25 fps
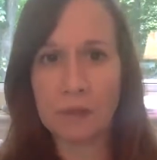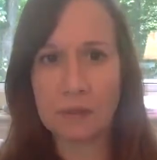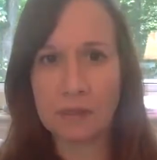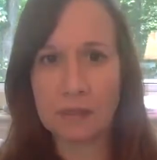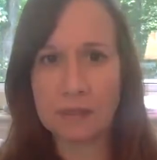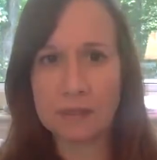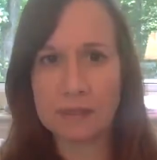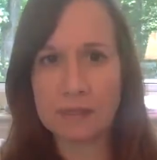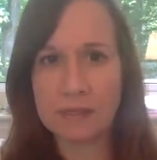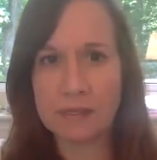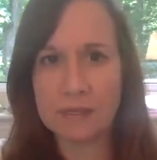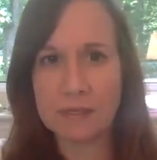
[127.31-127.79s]

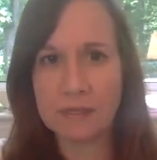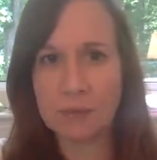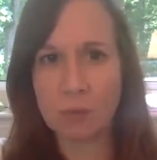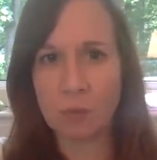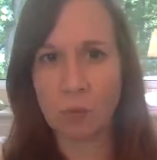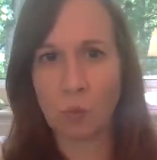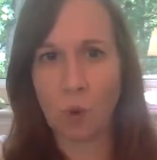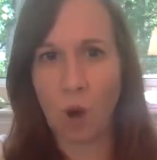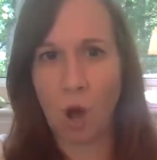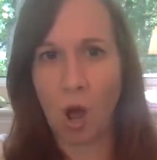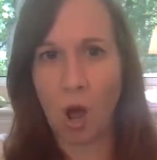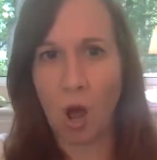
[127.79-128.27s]
This is
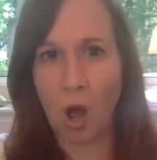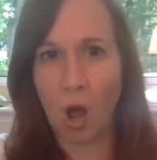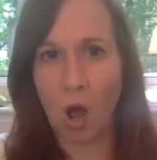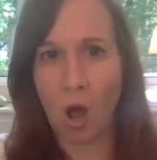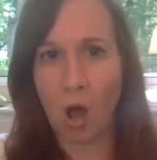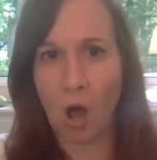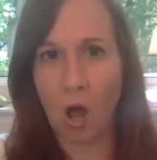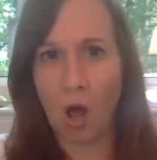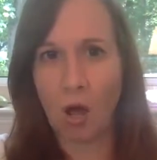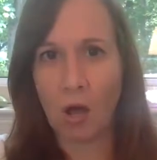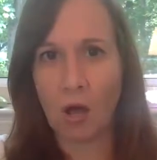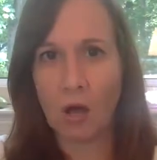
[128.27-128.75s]

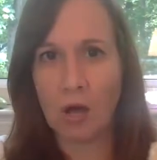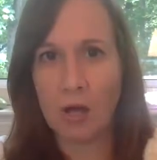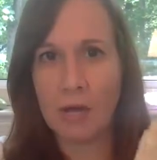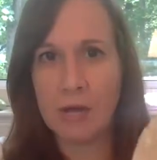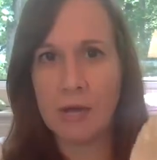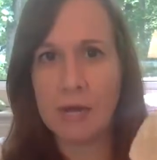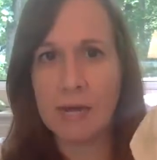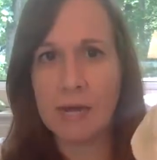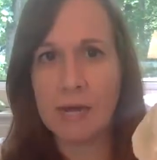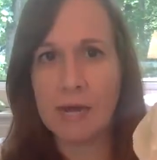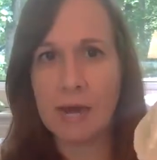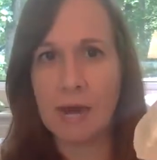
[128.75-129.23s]
raw,
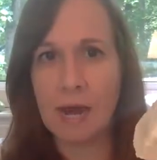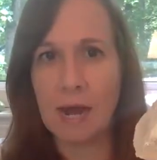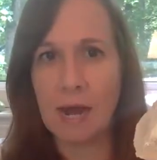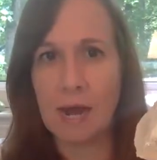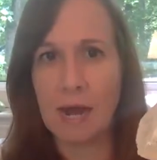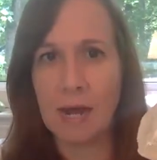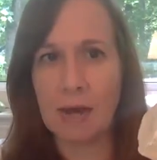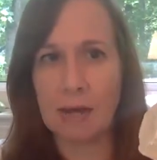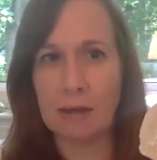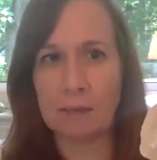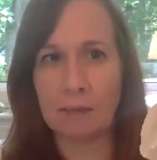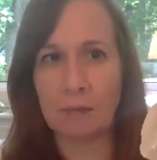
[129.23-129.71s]

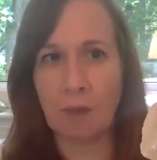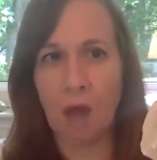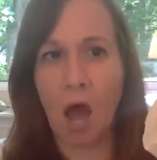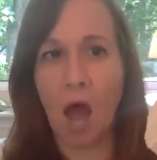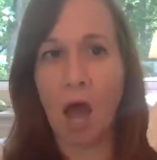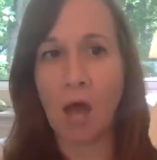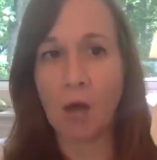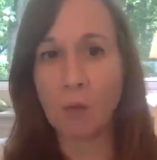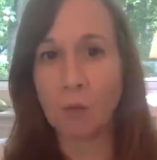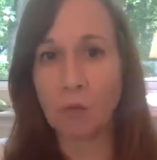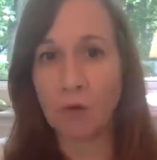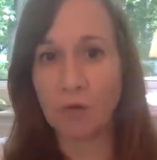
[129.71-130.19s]

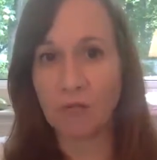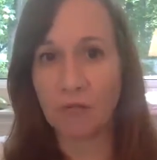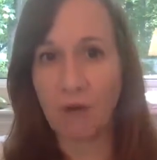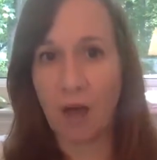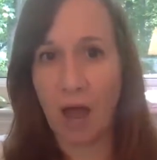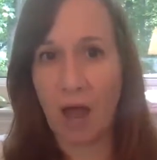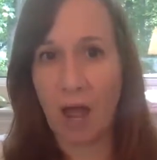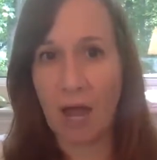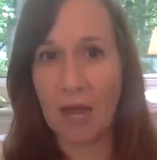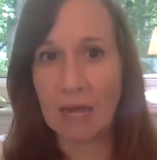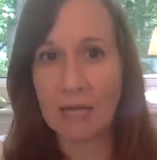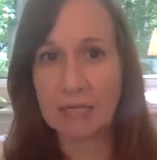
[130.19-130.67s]

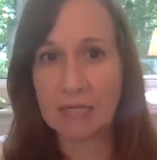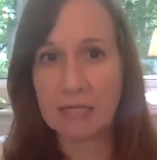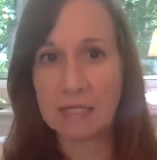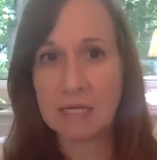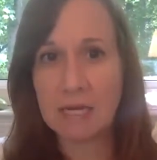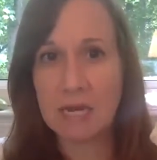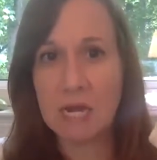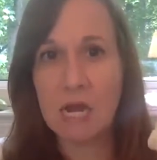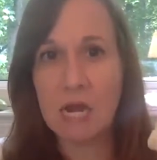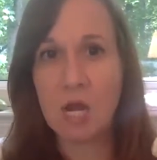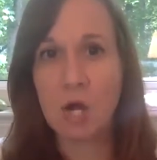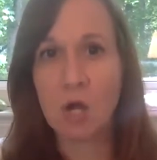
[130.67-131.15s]
unrefined
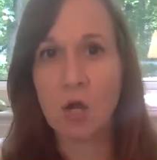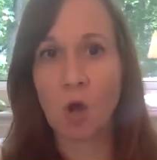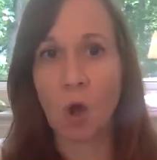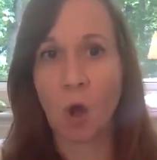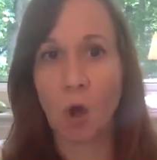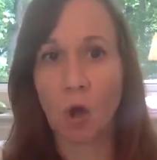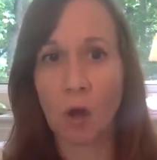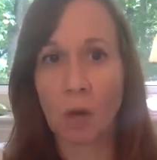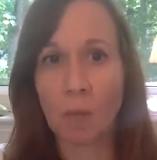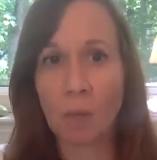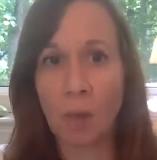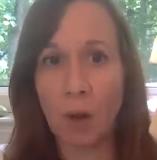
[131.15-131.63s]

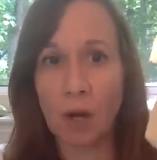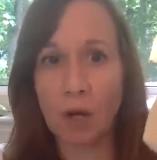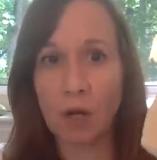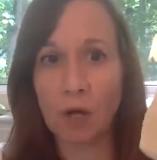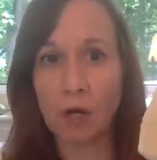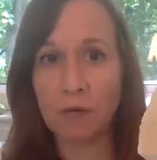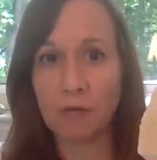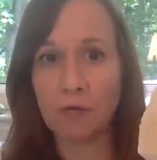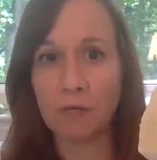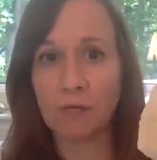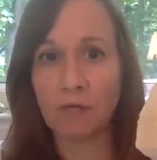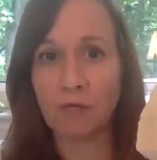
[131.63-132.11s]
cocoa
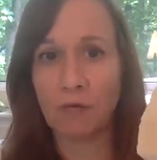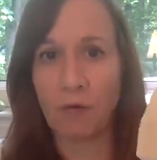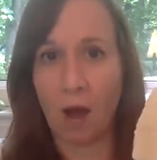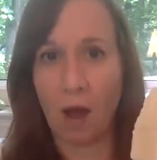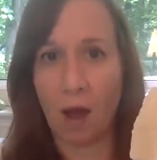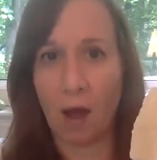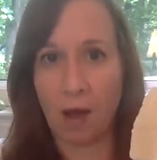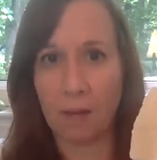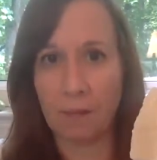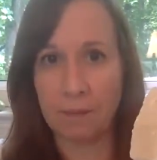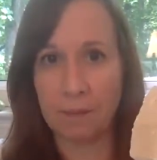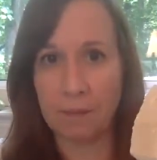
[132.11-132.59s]
butter
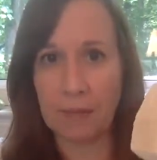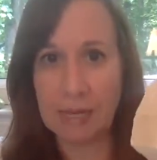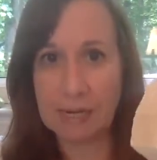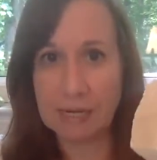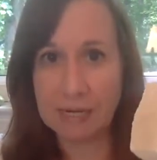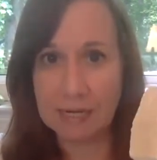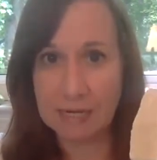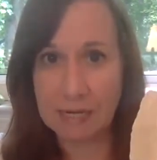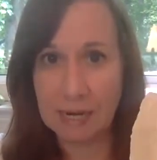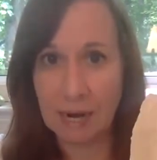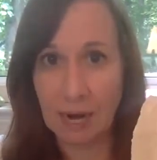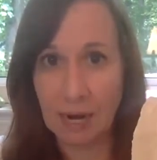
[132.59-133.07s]
from
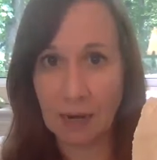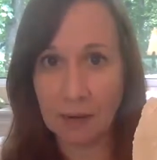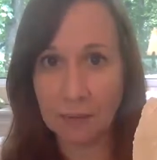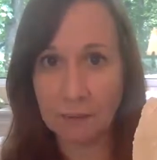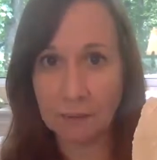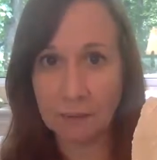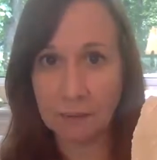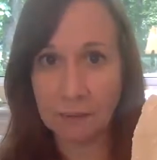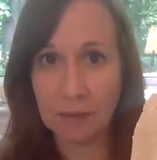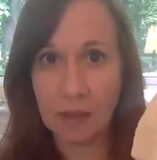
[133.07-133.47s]
India.